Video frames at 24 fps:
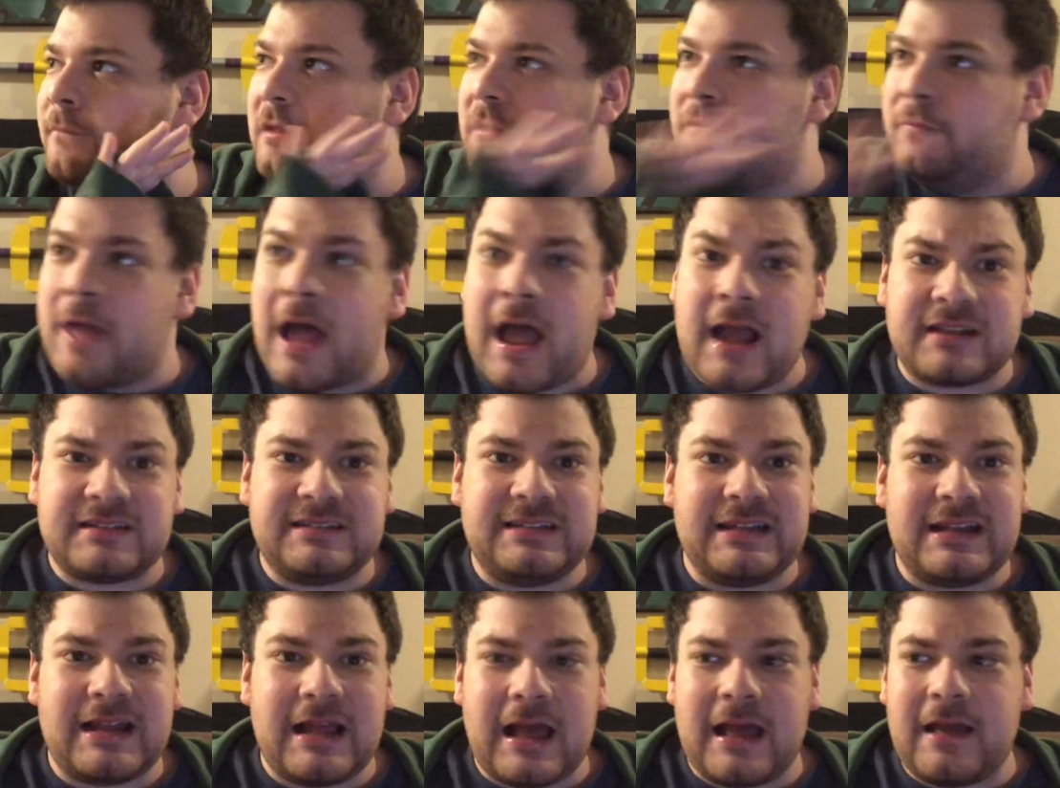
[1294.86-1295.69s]
knocks
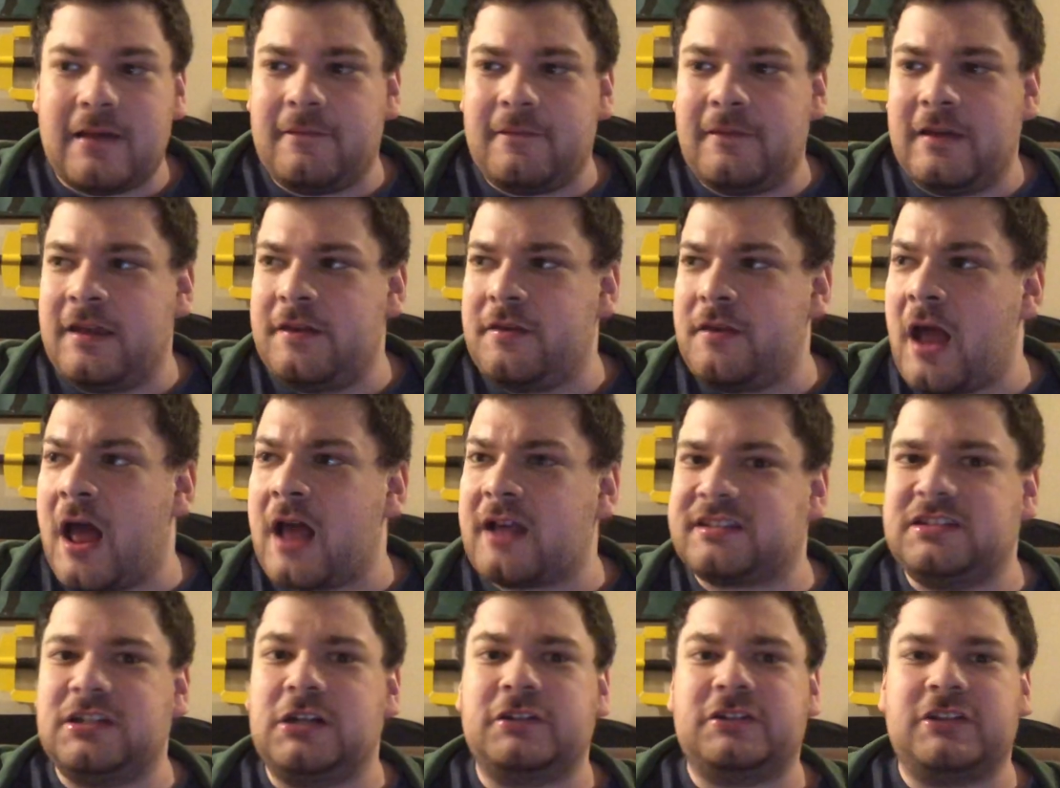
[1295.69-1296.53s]
it
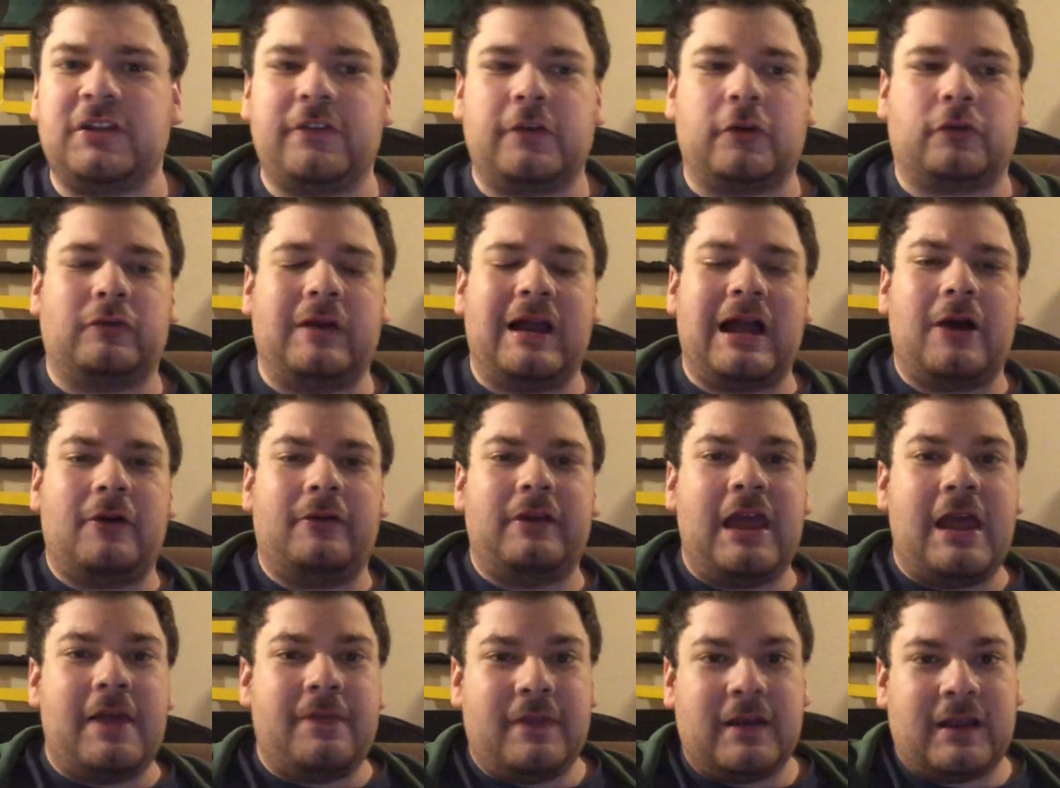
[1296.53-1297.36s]
to the
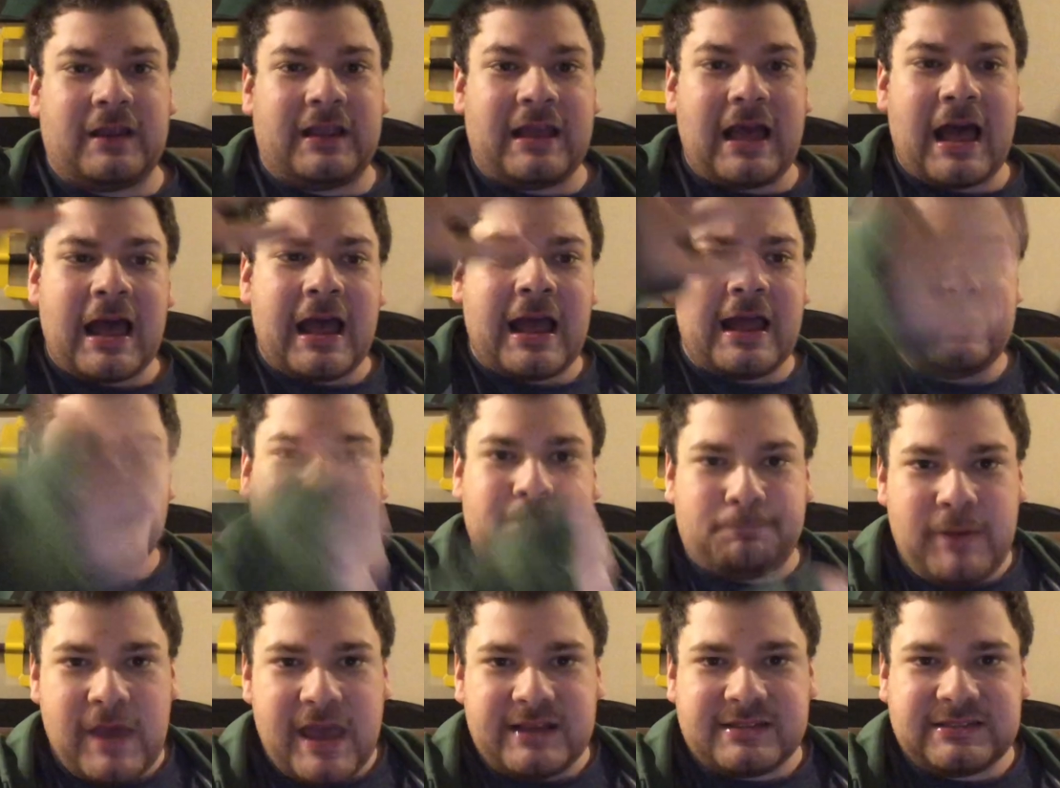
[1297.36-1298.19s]
ground, and the guy
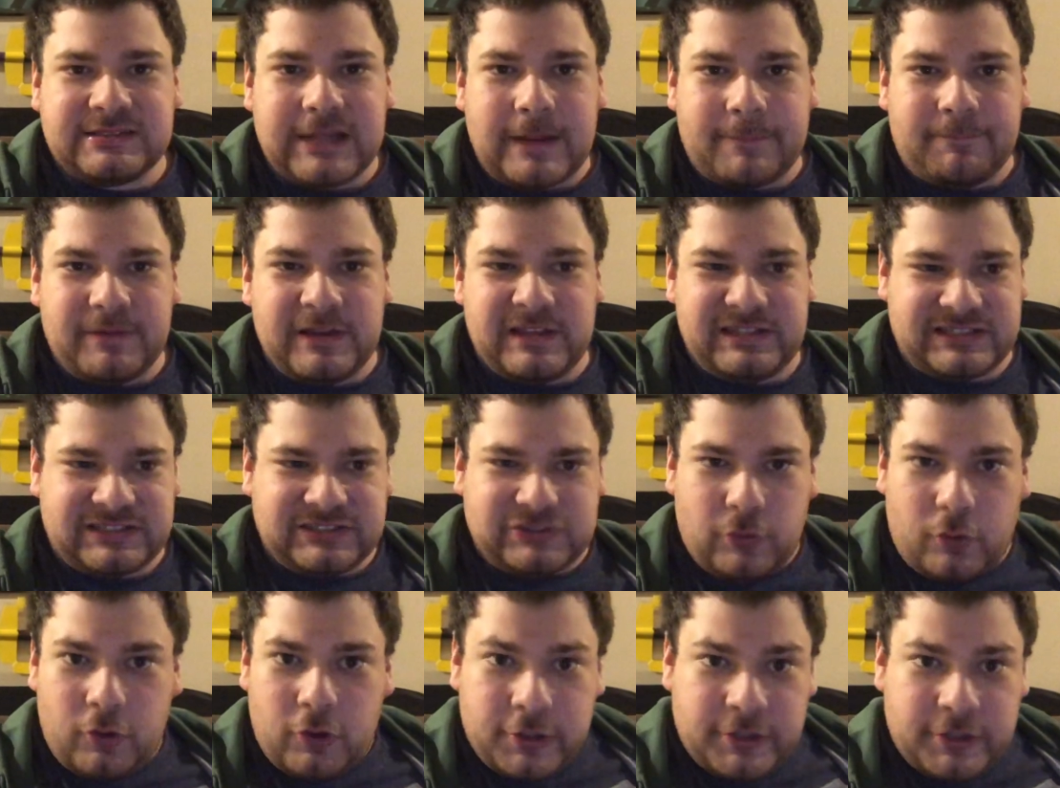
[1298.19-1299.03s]
picks up his
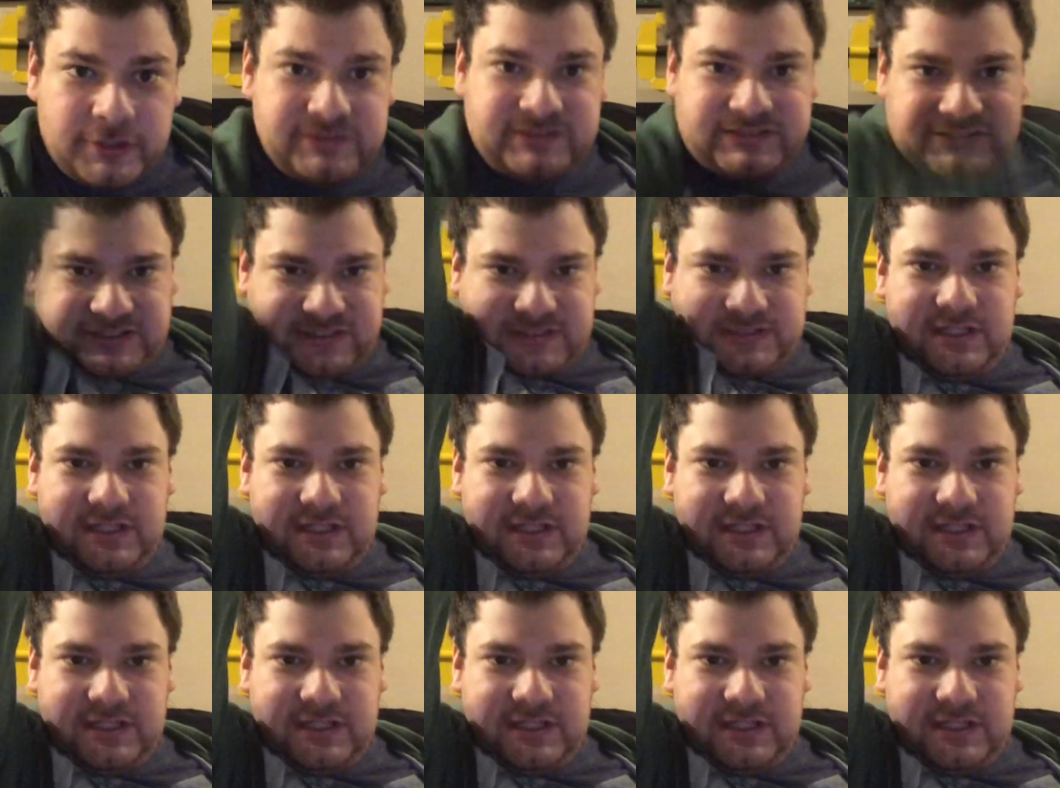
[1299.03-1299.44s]
sword